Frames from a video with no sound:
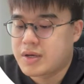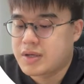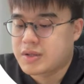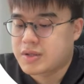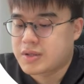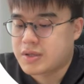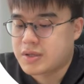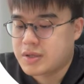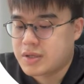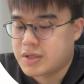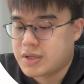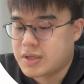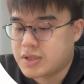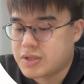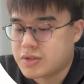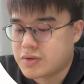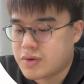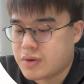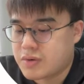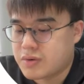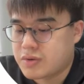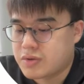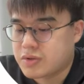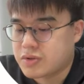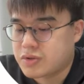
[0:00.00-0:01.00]
30
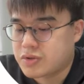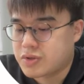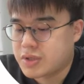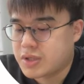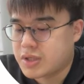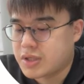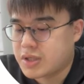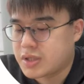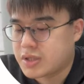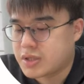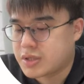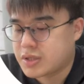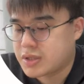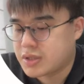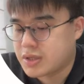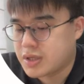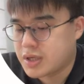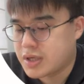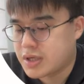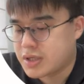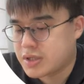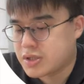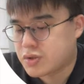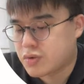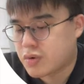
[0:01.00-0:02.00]
square root 3,
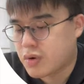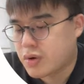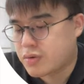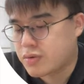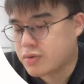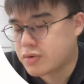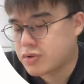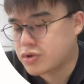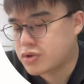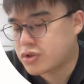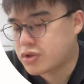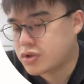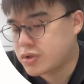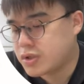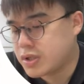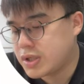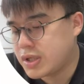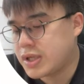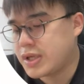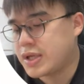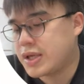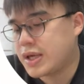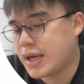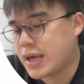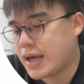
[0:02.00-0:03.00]
30 square root
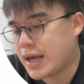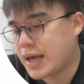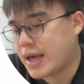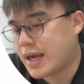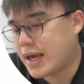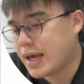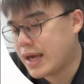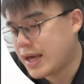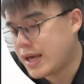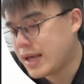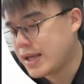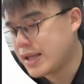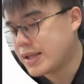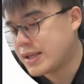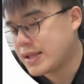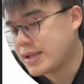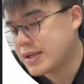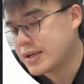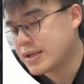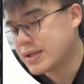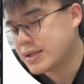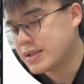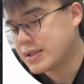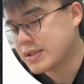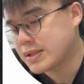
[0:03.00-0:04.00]
3, and
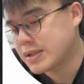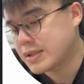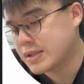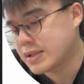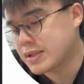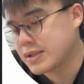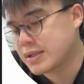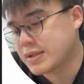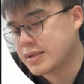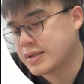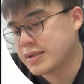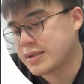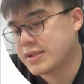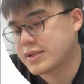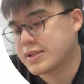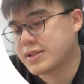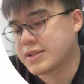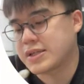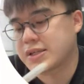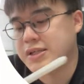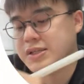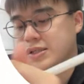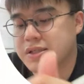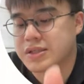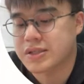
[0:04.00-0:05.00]
the
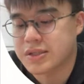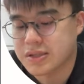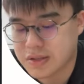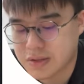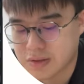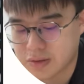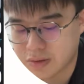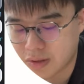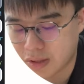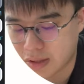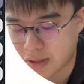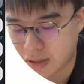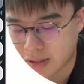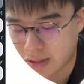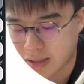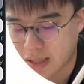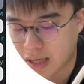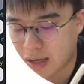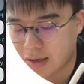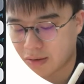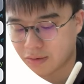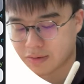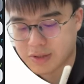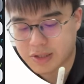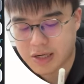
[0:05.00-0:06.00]
36. So this is
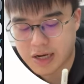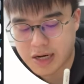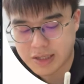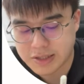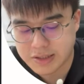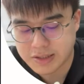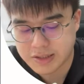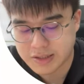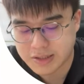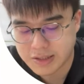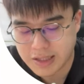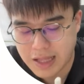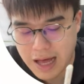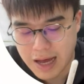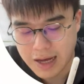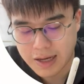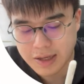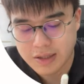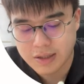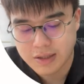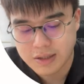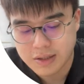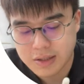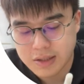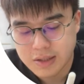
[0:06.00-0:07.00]
how the answer lah.
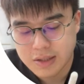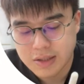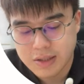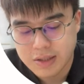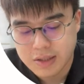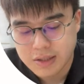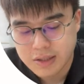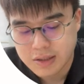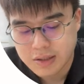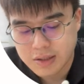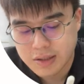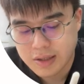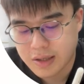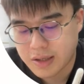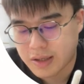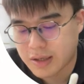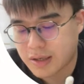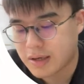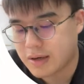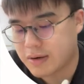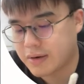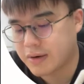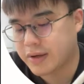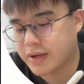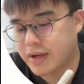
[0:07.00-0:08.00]
Okay,
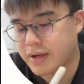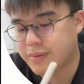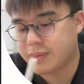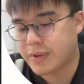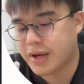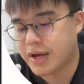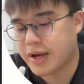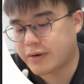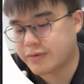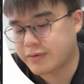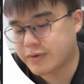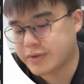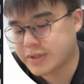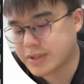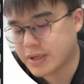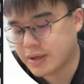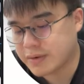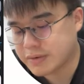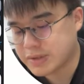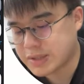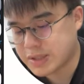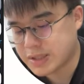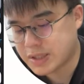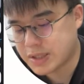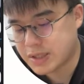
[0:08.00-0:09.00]
how I get my
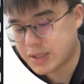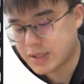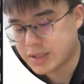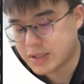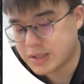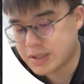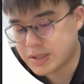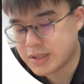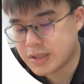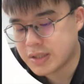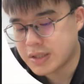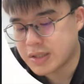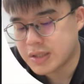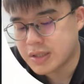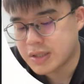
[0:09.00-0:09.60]
results here.